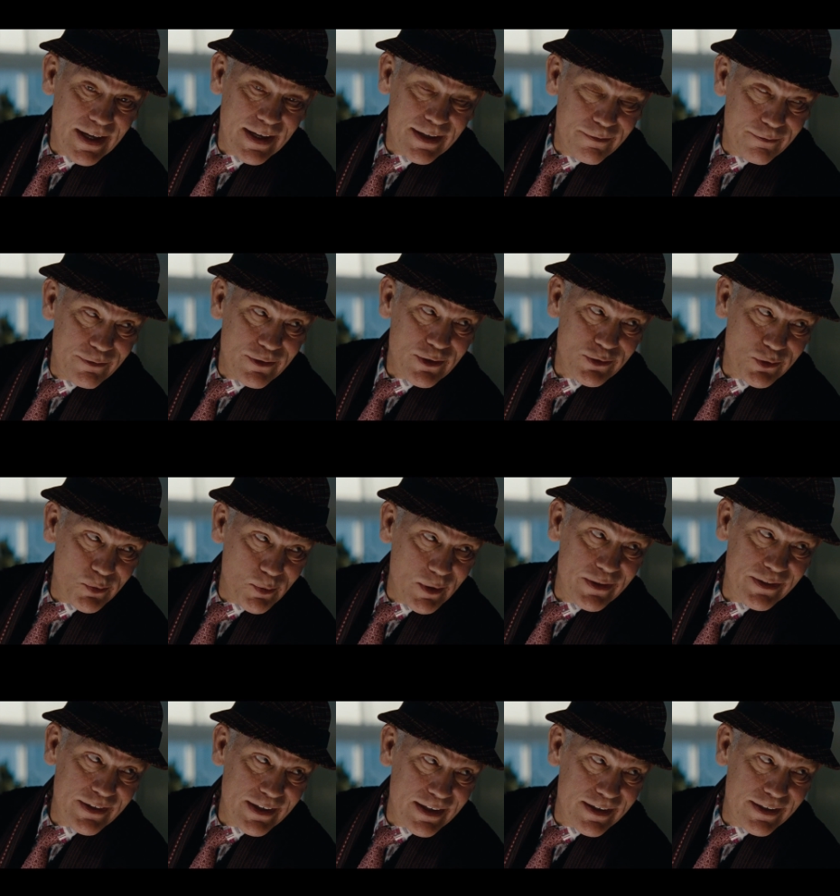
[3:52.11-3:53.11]
And if there's
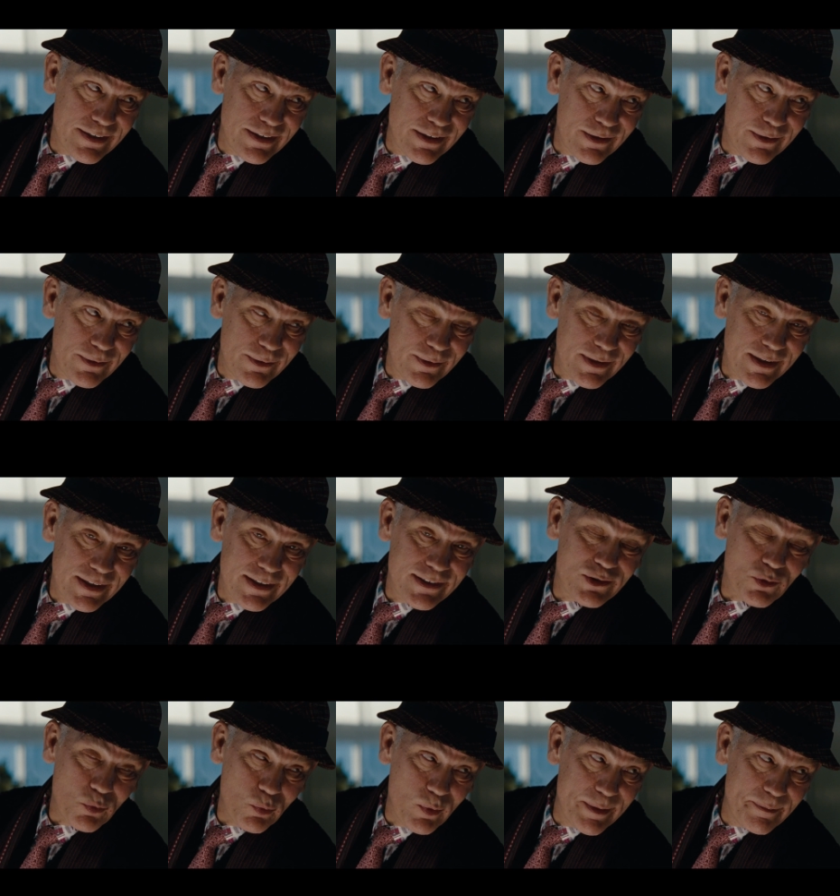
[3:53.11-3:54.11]
one thing I know,
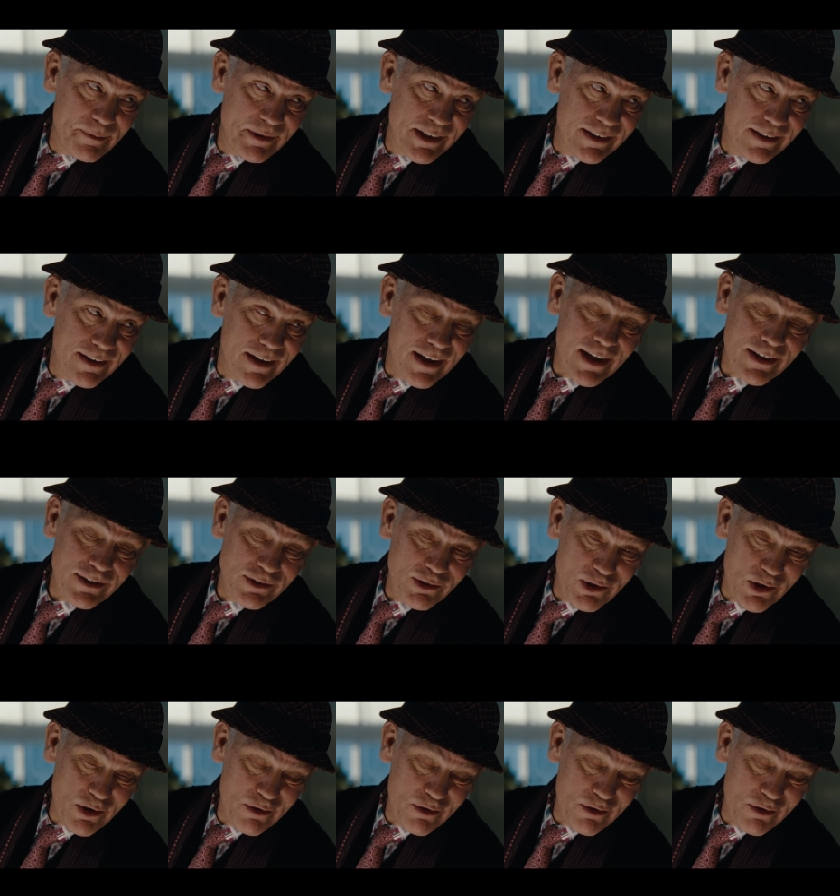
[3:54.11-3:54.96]
it's women and